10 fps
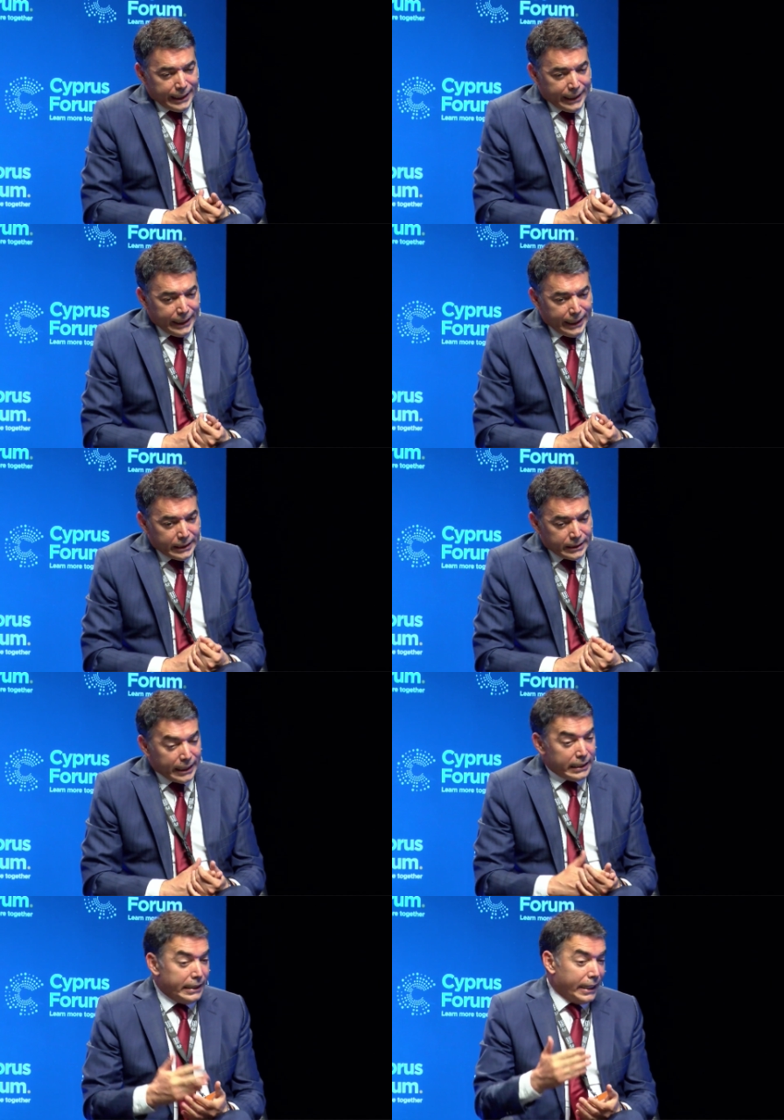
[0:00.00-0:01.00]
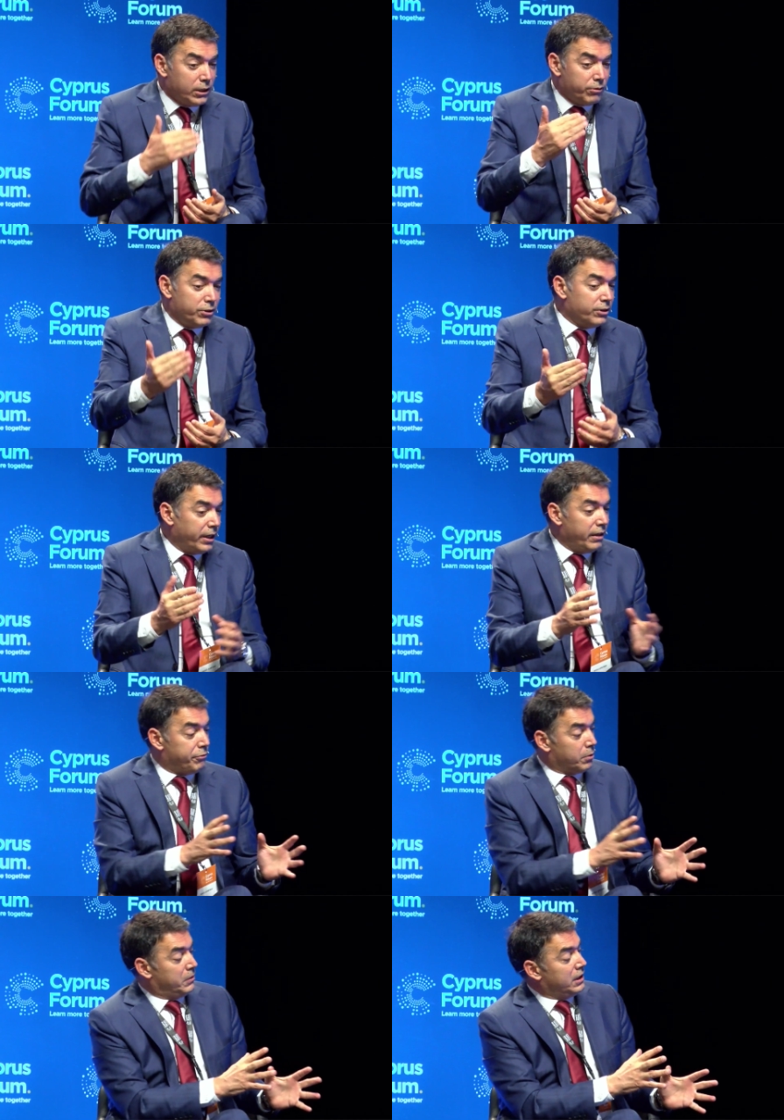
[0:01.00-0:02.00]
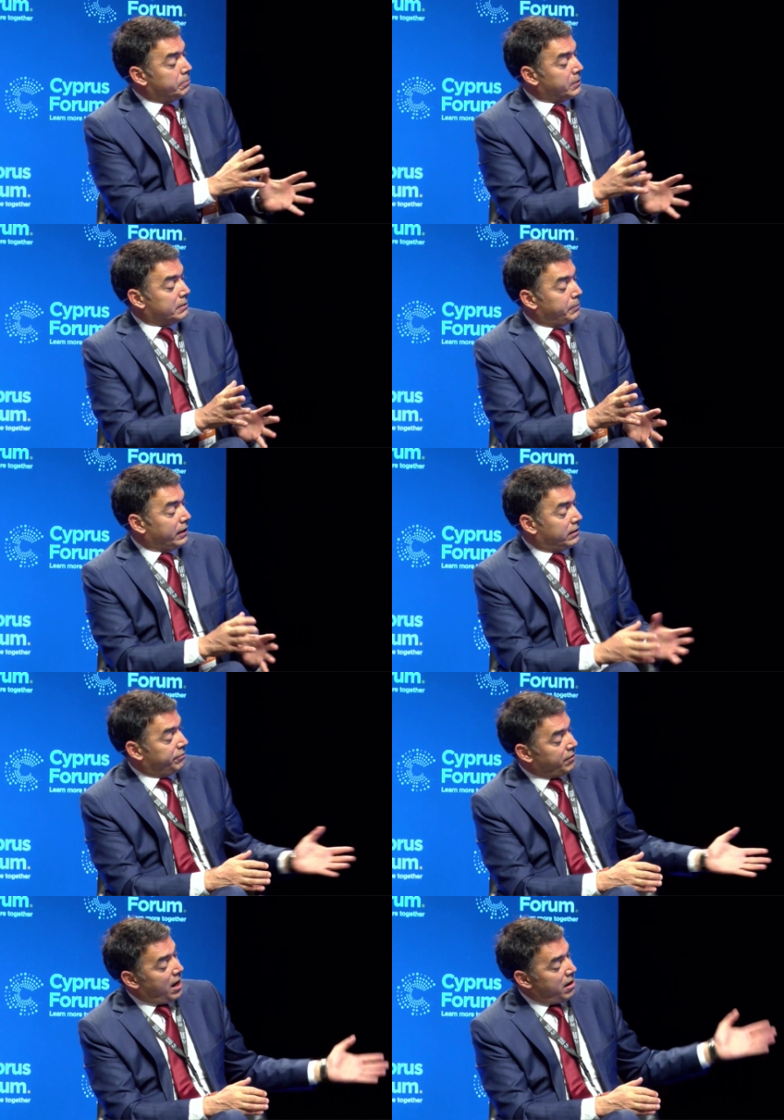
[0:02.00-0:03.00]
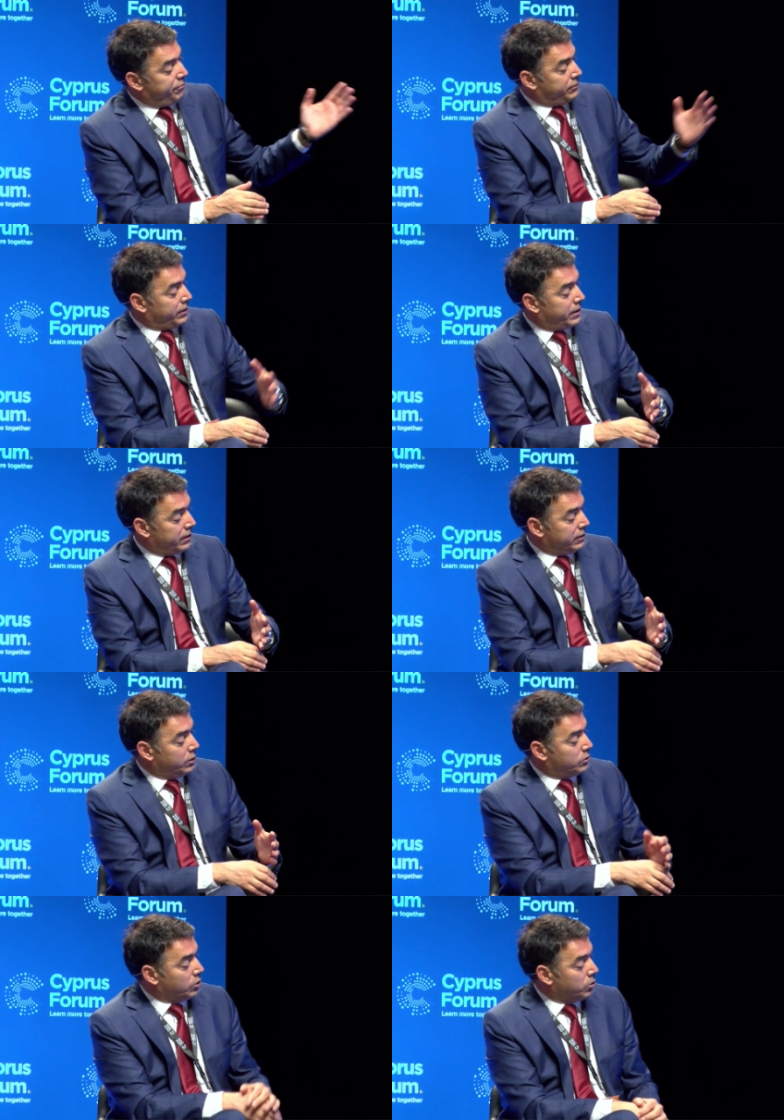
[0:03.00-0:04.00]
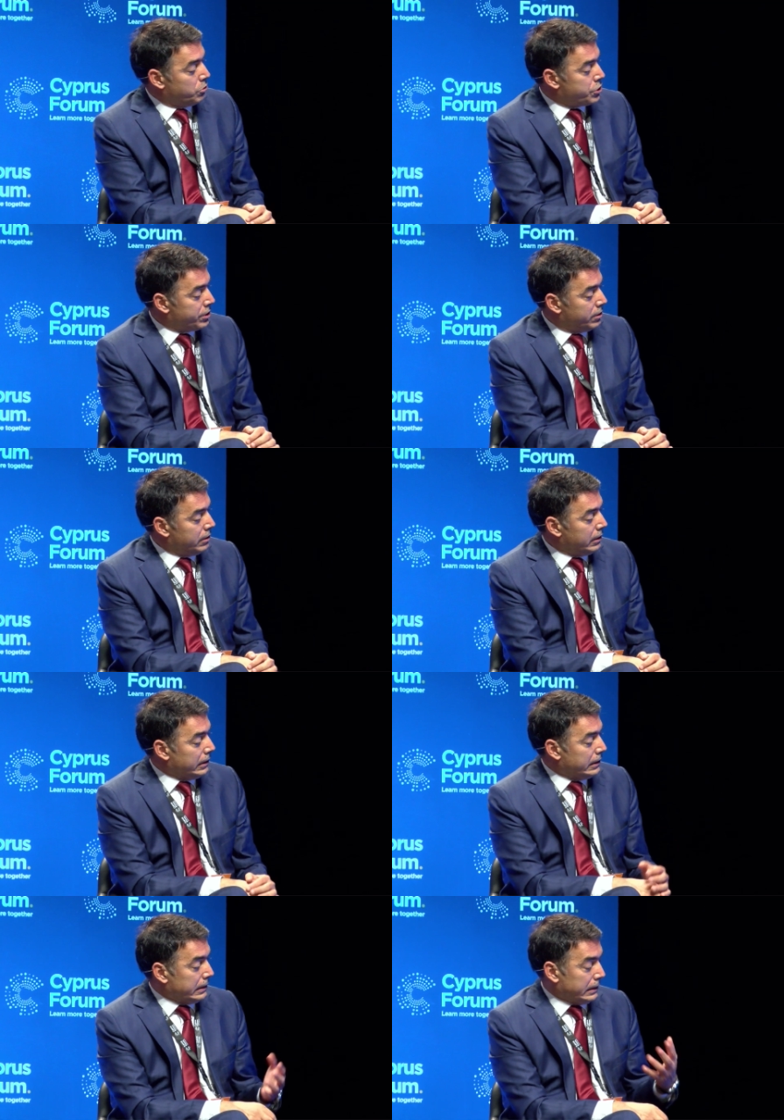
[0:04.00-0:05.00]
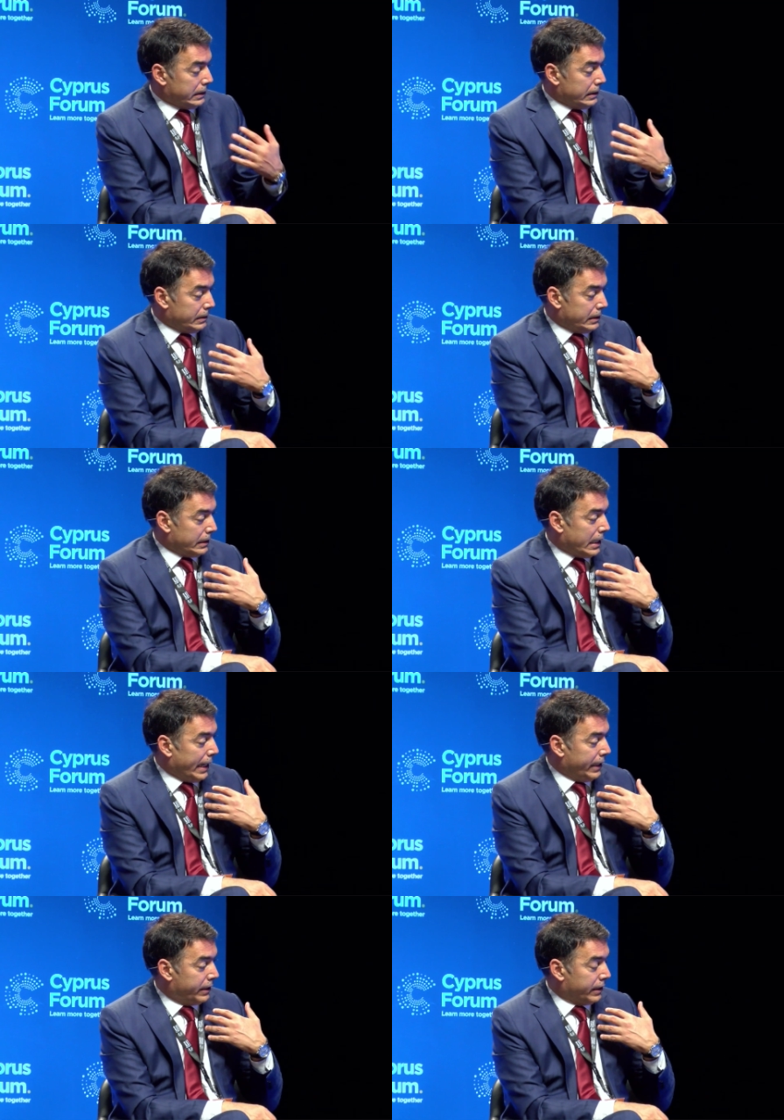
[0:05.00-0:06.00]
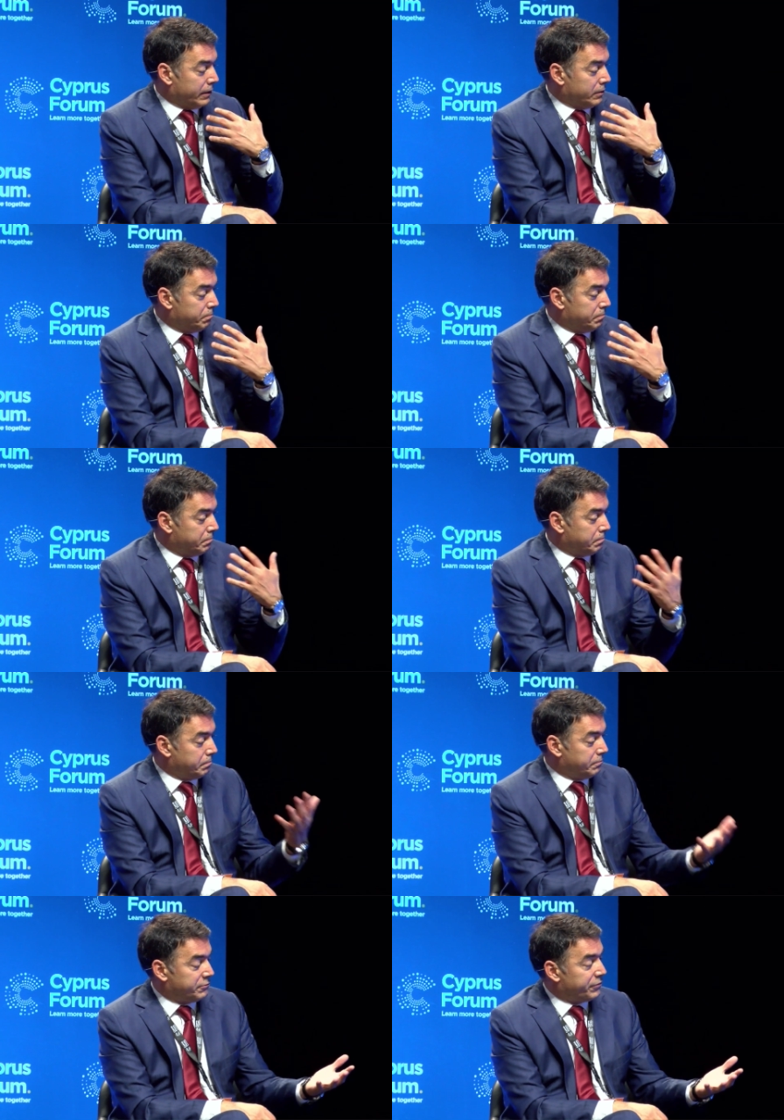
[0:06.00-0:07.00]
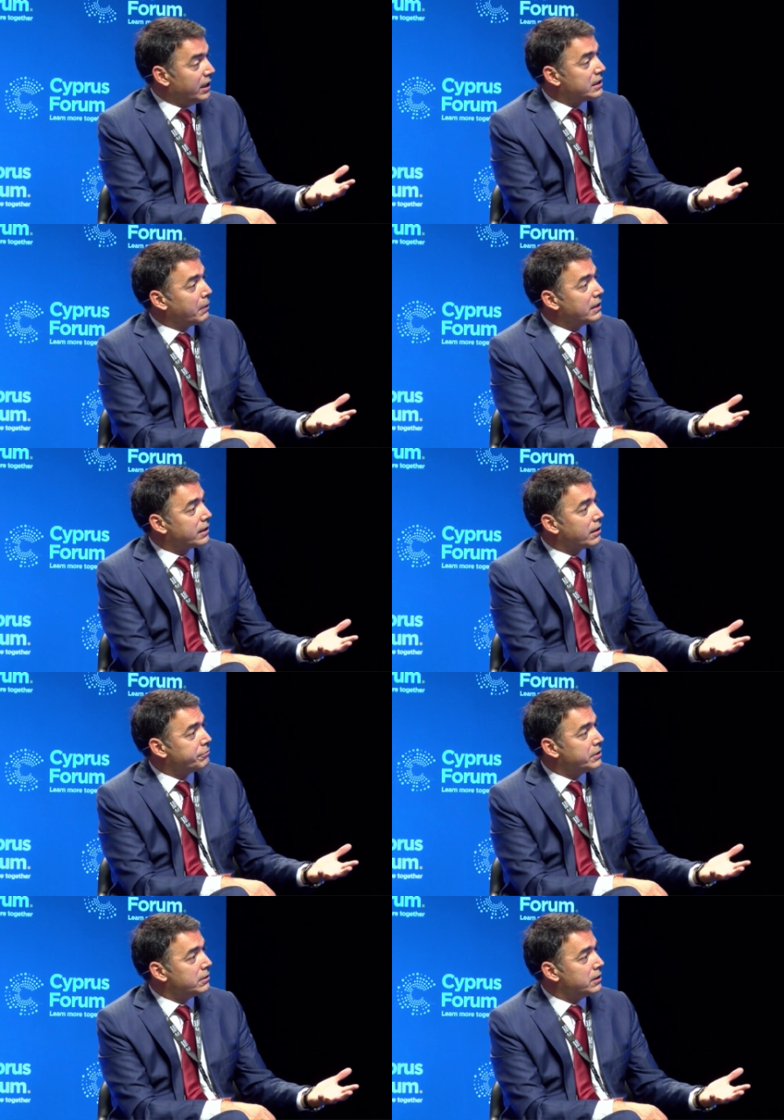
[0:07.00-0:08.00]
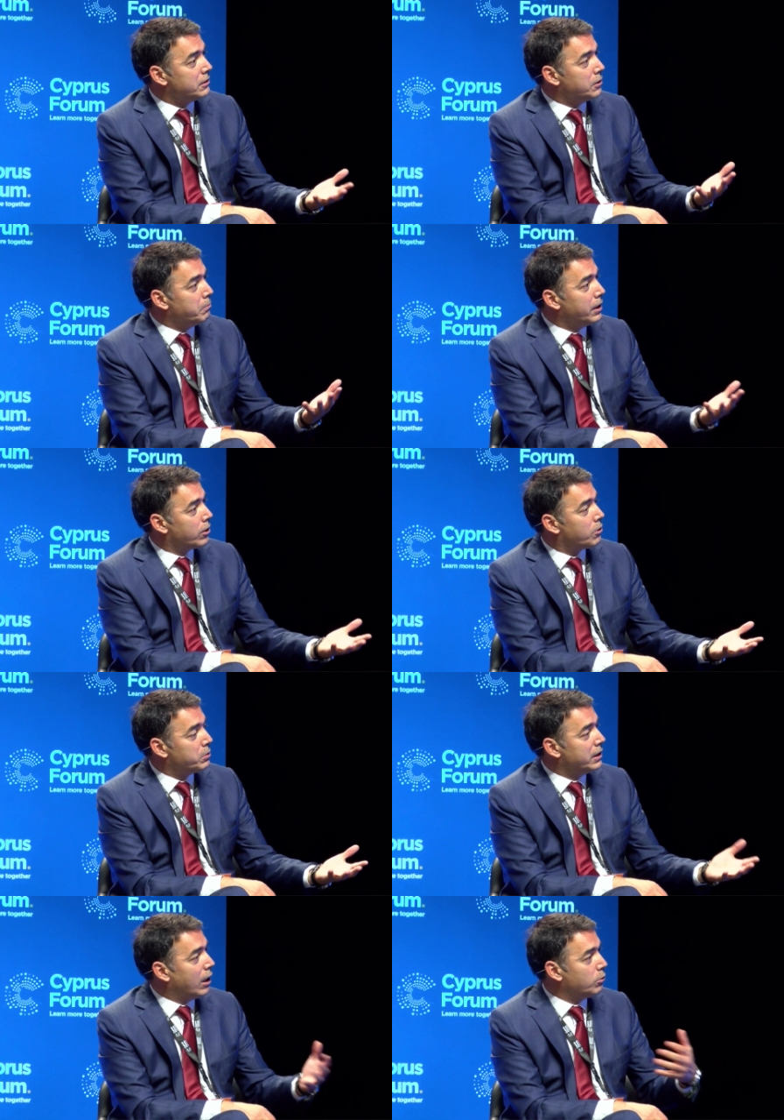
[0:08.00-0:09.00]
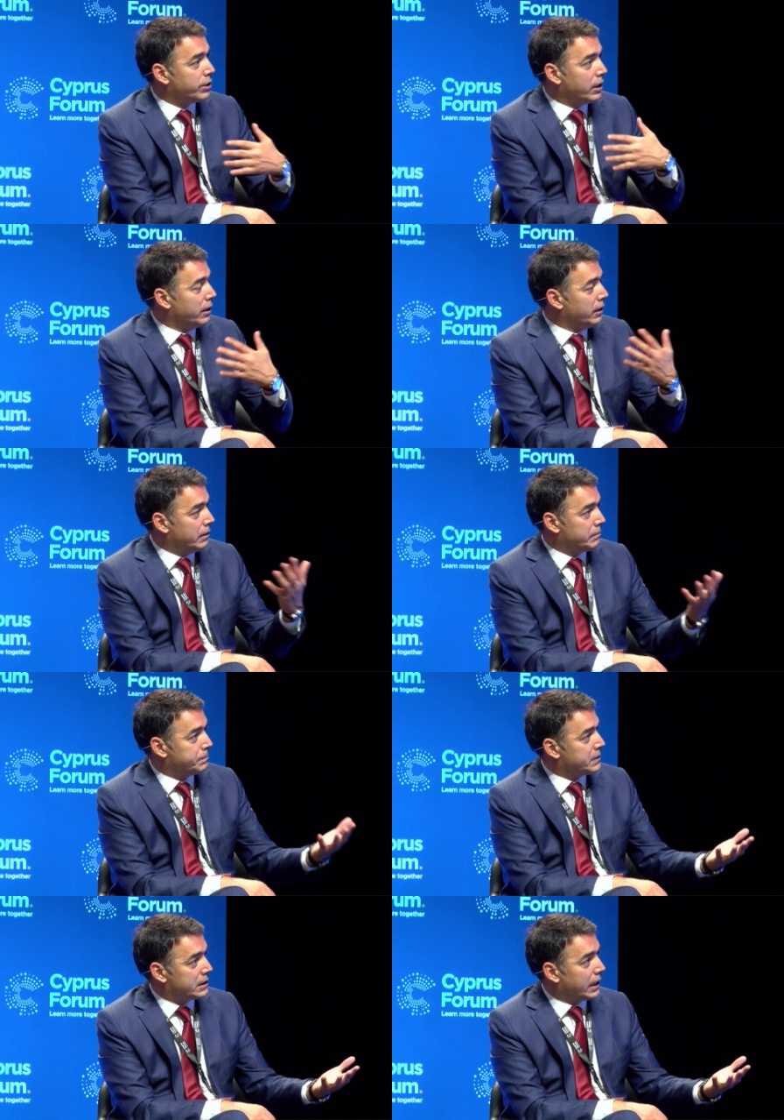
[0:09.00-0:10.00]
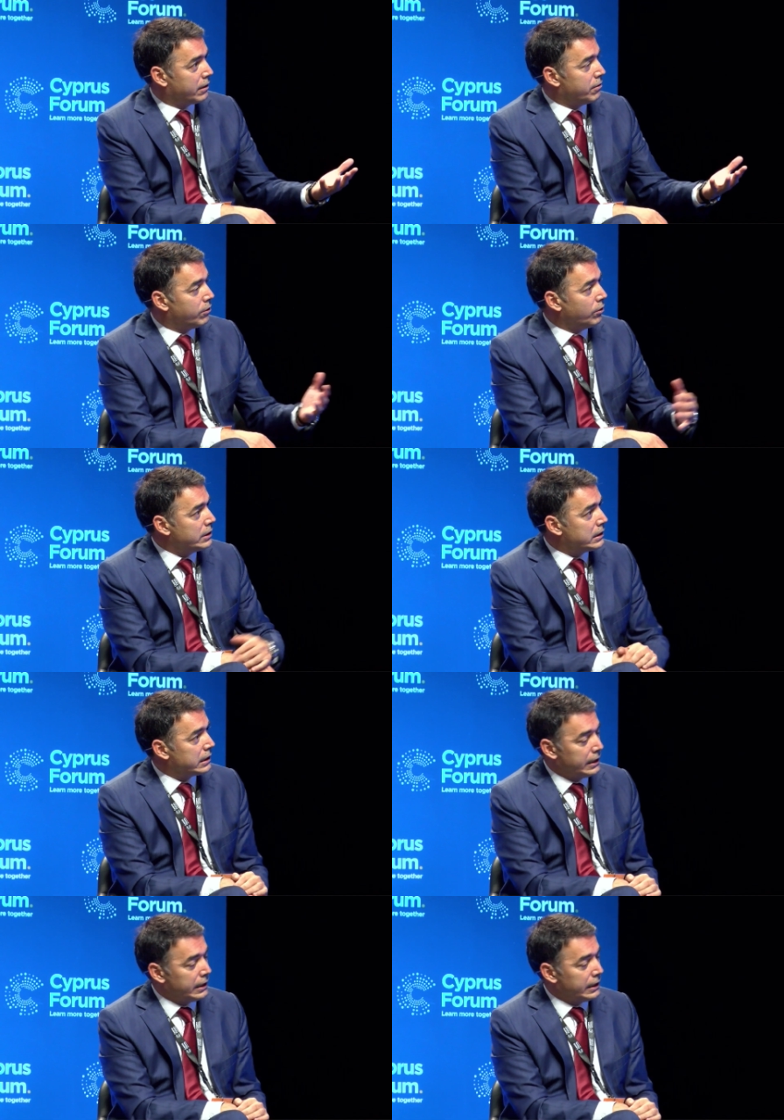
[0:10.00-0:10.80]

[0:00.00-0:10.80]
And at the end of the day, from this perspective, after the solution, I can face myself in the mirror without any second thoughts.